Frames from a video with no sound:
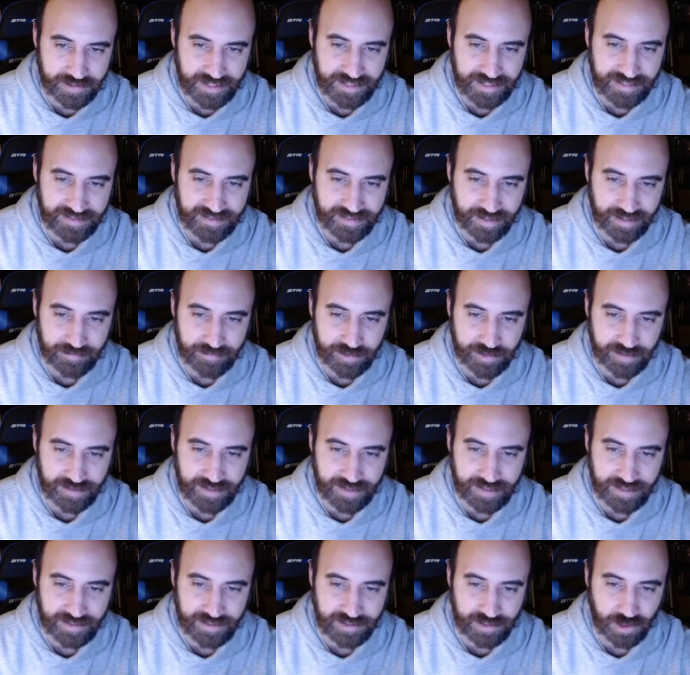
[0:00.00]
teeny slivers, and
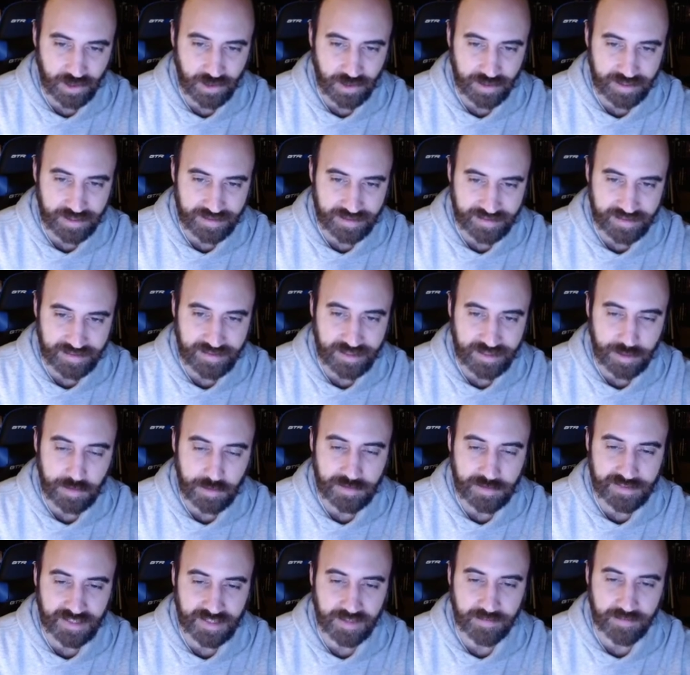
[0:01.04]
then dark is this
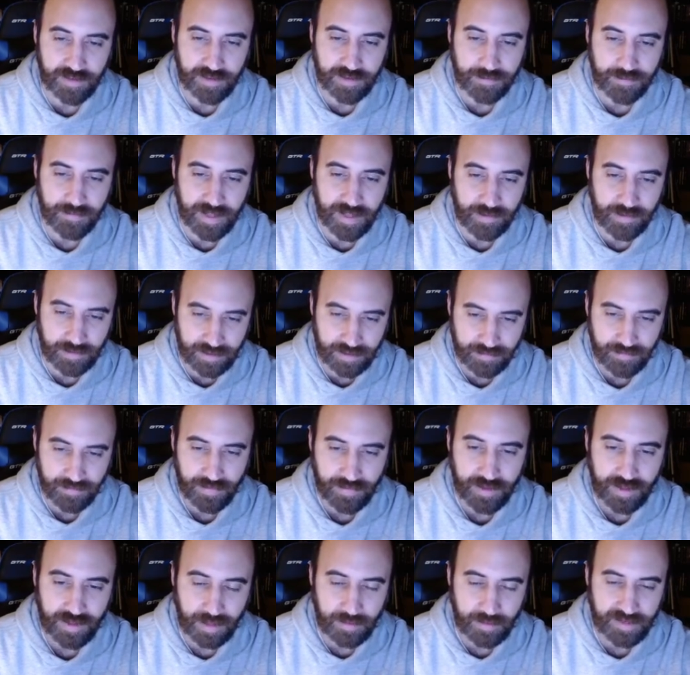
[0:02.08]
huge sliver. That would
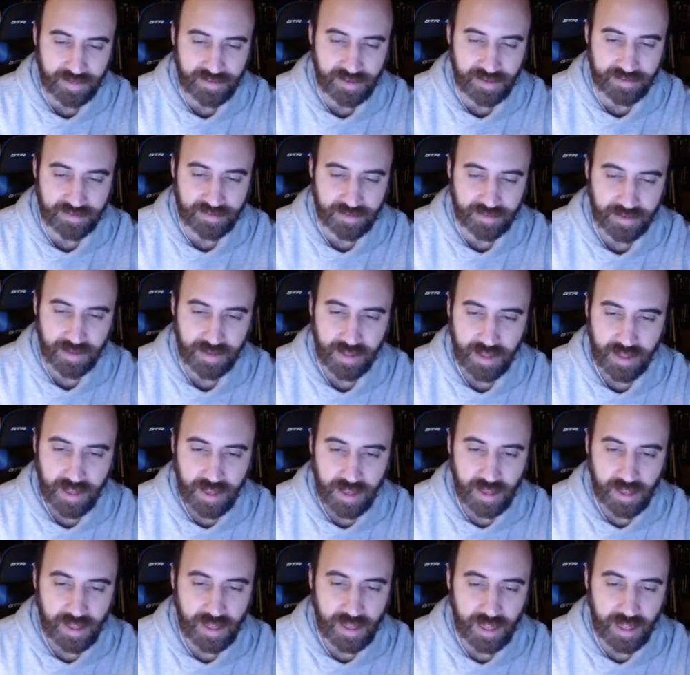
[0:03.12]
that makes sense.
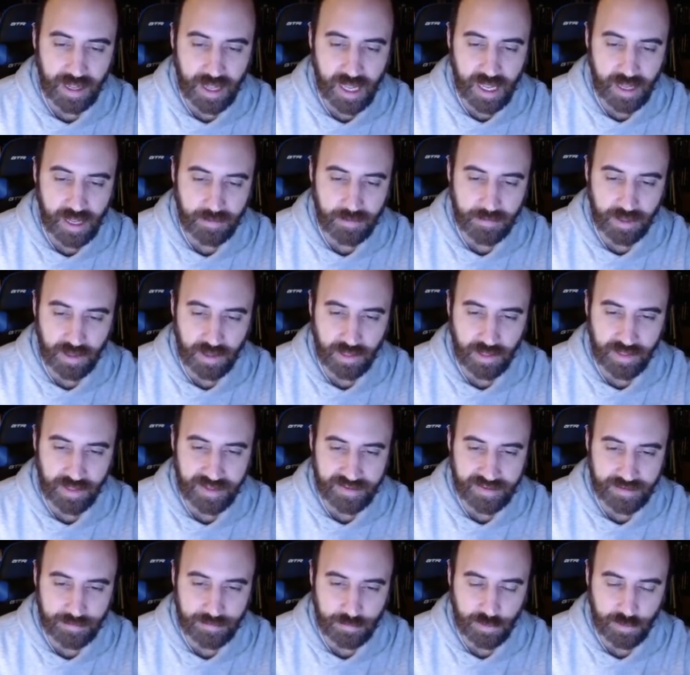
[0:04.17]
Um, let's